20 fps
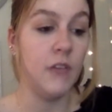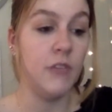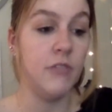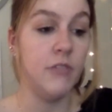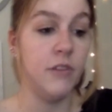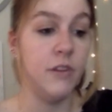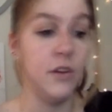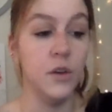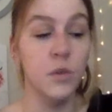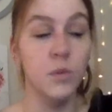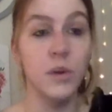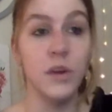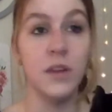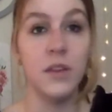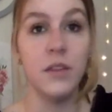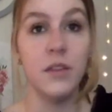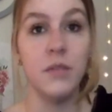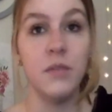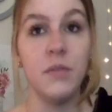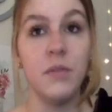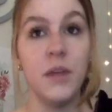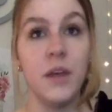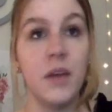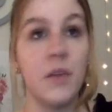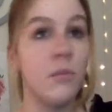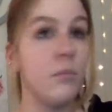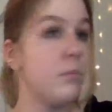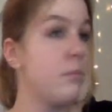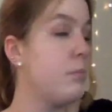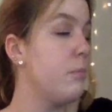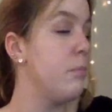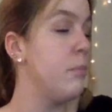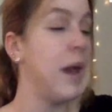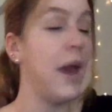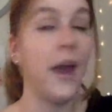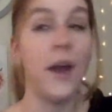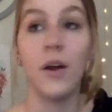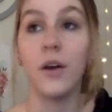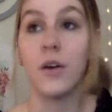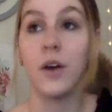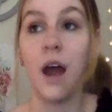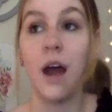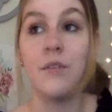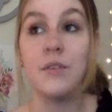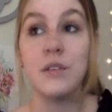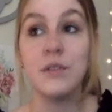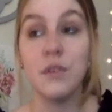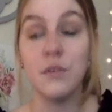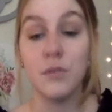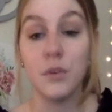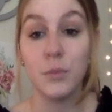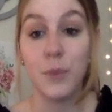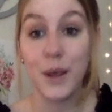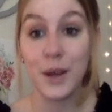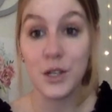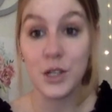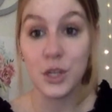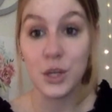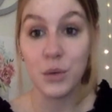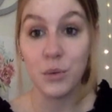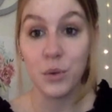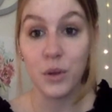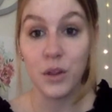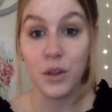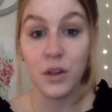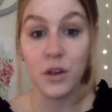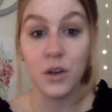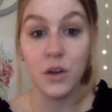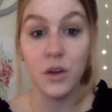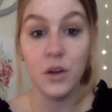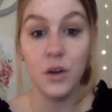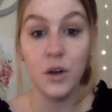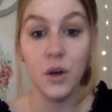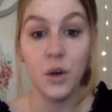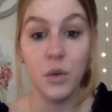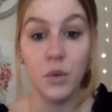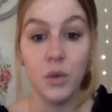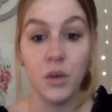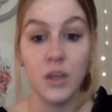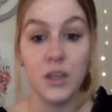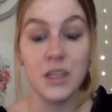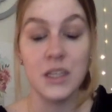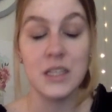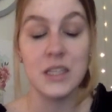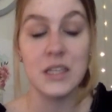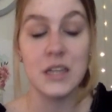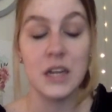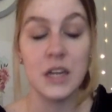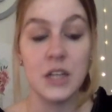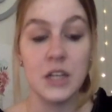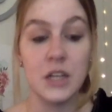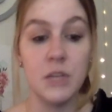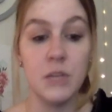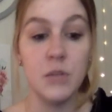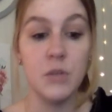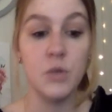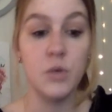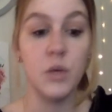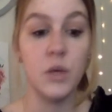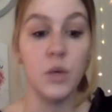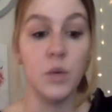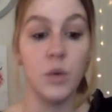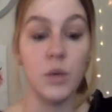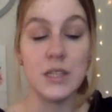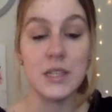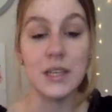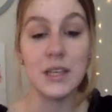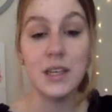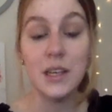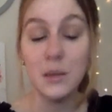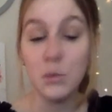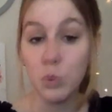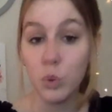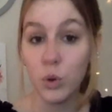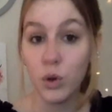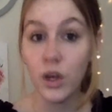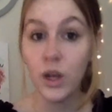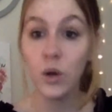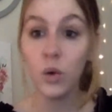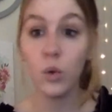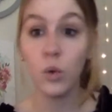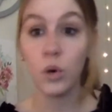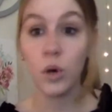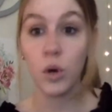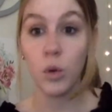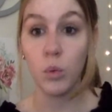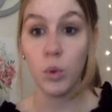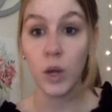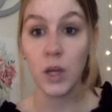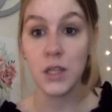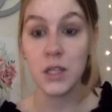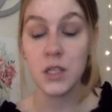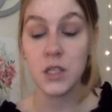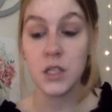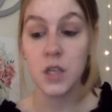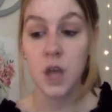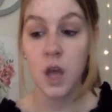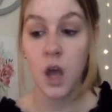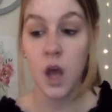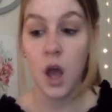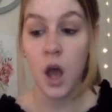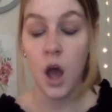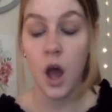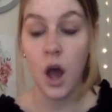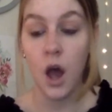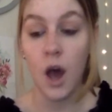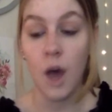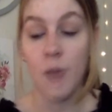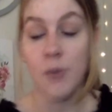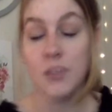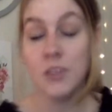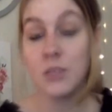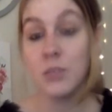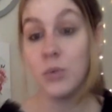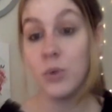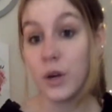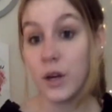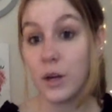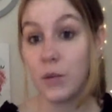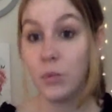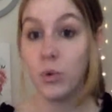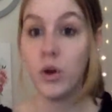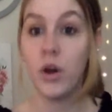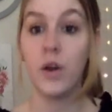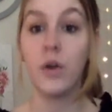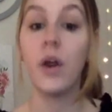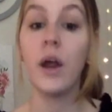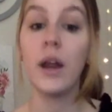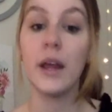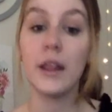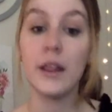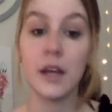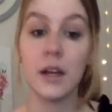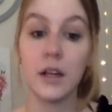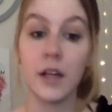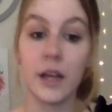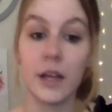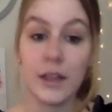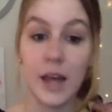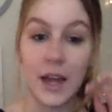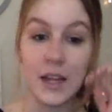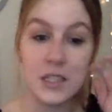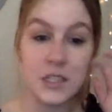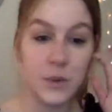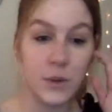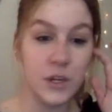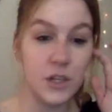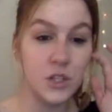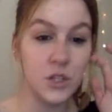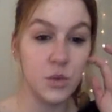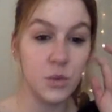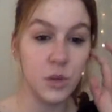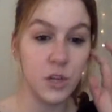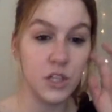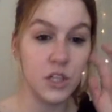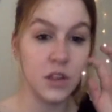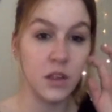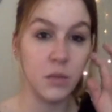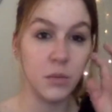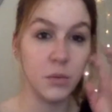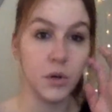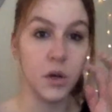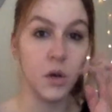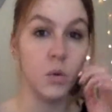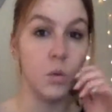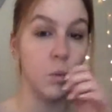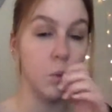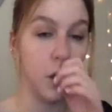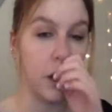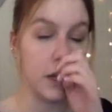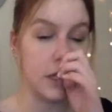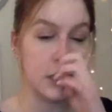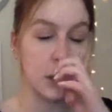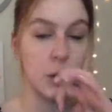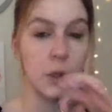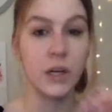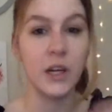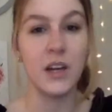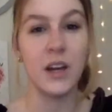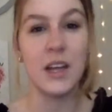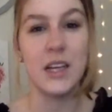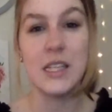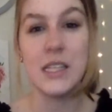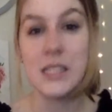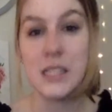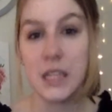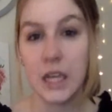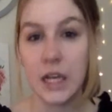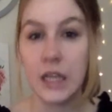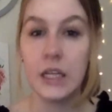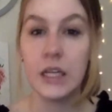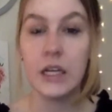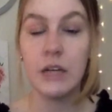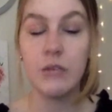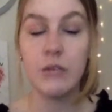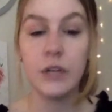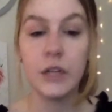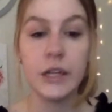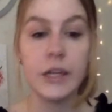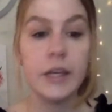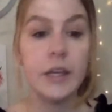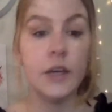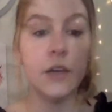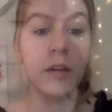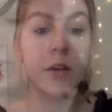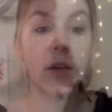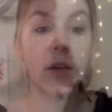filled with like paragraphs of information with no real distinction between what's a key point or what's a supporting point or anything like that. So I do wish that the book was organized slightly differently.